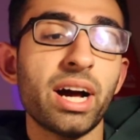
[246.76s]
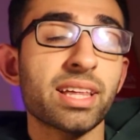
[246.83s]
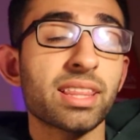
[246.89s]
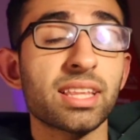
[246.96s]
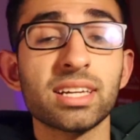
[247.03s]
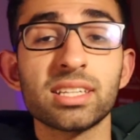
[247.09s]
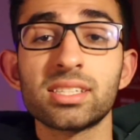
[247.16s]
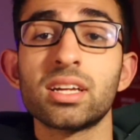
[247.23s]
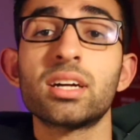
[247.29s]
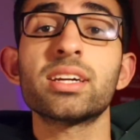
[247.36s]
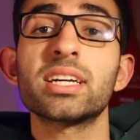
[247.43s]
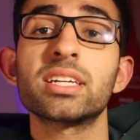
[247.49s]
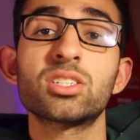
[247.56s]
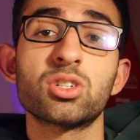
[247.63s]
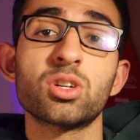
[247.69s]
I think
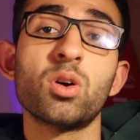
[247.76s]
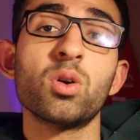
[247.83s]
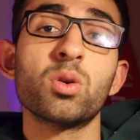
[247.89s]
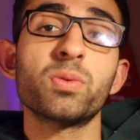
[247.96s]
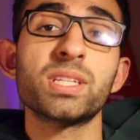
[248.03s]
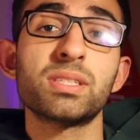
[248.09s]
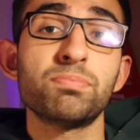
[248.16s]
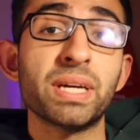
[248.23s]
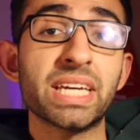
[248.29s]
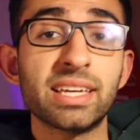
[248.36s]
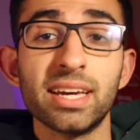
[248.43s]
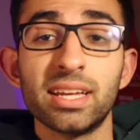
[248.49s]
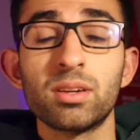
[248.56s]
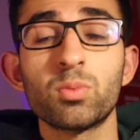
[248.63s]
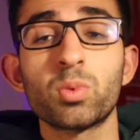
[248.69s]
studying should always
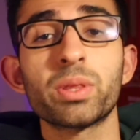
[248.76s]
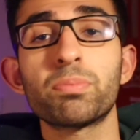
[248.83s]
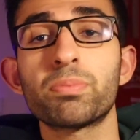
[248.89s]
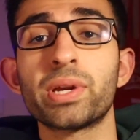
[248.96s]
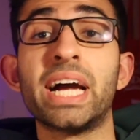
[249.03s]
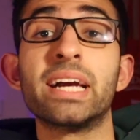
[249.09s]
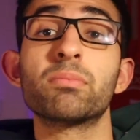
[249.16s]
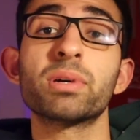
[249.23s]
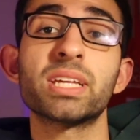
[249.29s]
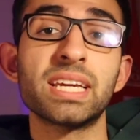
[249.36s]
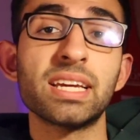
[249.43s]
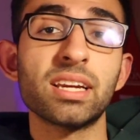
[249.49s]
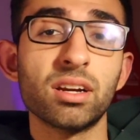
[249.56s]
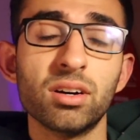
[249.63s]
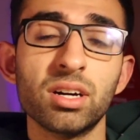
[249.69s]
begin with
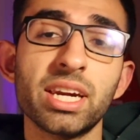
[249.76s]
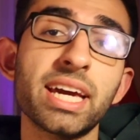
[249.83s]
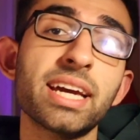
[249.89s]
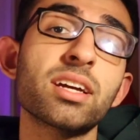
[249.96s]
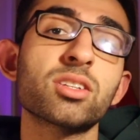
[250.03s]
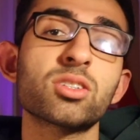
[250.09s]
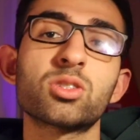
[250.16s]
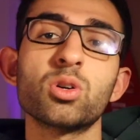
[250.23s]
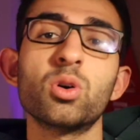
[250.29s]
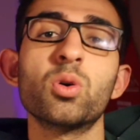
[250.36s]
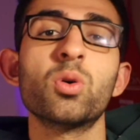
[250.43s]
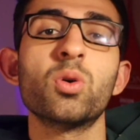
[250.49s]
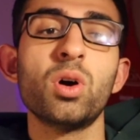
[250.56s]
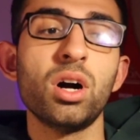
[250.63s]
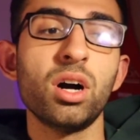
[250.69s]
primary learning.
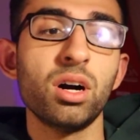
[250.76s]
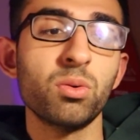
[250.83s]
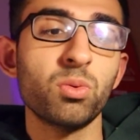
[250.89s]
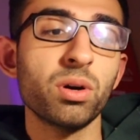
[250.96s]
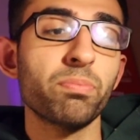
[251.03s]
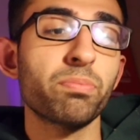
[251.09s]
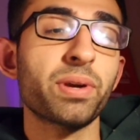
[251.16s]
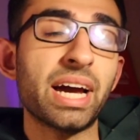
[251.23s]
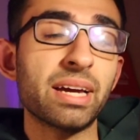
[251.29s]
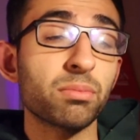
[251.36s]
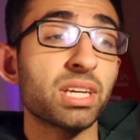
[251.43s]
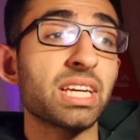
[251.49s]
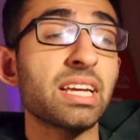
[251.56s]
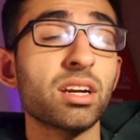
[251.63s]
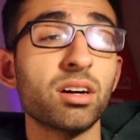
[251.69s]
So what
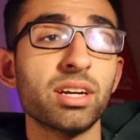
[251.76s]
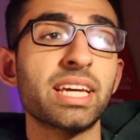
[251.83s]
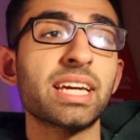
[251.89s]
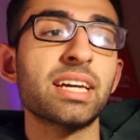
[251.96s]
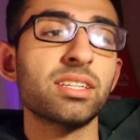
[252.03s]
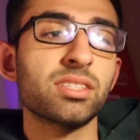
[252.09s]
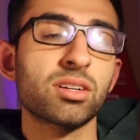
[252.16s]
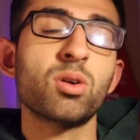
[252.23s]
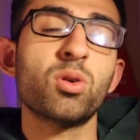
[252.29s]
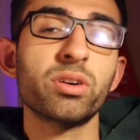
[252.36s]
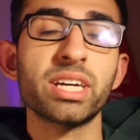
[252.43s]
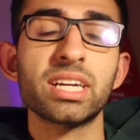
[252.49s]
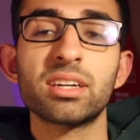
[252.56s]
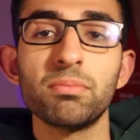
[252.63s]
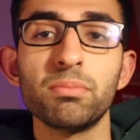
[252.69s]
primary learning is,
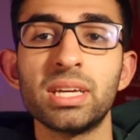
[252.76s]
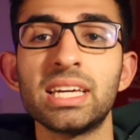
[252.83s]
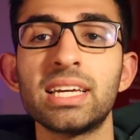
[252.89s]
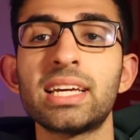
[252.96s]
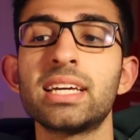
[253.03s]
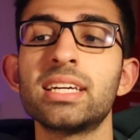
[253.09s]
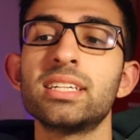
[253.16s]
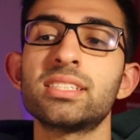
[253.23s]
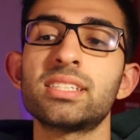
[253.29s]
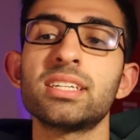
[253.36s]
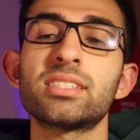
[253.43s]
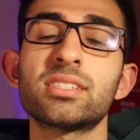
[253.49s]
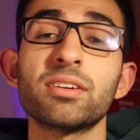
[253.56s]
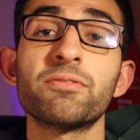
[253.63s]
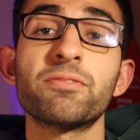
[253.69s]
according to me, is
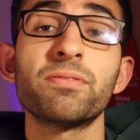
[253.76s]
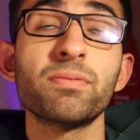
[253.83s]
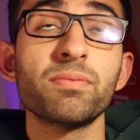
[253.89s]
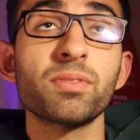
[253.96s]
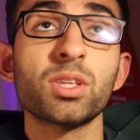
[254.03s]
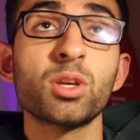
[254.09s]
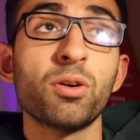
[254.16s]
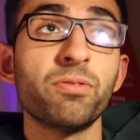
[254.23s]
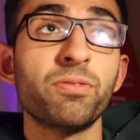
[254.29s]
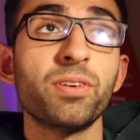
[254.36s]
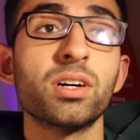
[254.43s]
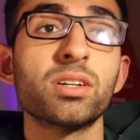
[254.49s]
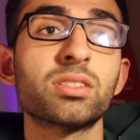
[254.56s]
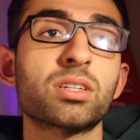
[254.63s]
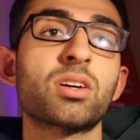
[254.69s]
it's your
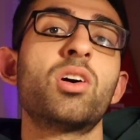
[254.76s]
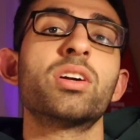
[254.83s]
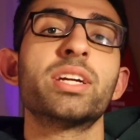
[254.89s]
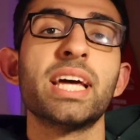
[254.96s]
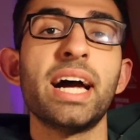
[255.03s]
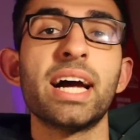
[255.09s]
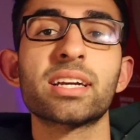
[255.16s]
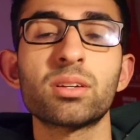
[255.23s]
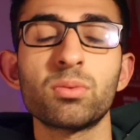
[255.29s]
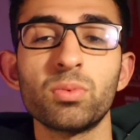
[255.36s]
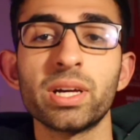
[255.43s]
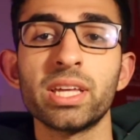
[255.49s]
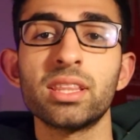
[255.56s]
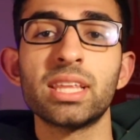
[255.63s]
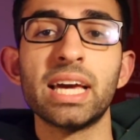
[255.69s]
first contact
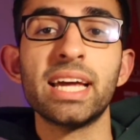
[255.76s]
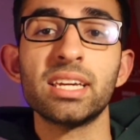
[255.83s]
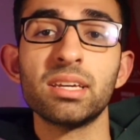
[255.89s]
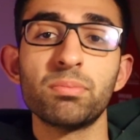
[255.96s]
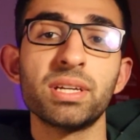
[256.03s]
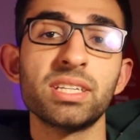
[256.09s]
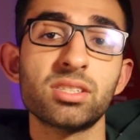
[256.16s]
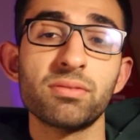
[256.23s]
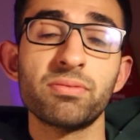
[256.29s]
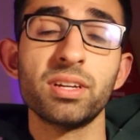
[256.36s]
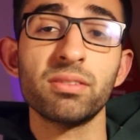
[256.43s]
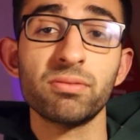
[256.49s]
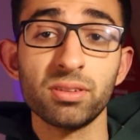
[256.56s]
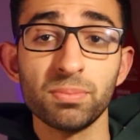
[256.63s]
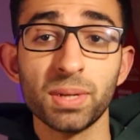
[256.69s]
with any piece of
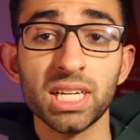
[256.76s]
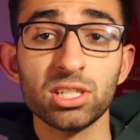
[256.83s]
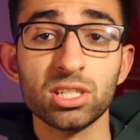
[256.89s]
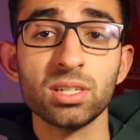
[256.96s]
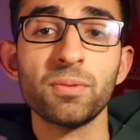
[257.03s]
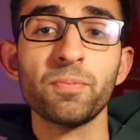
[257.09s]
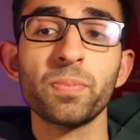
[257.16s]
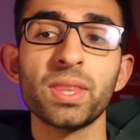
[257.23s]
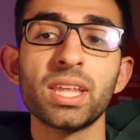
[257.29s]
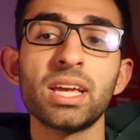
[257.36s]
information.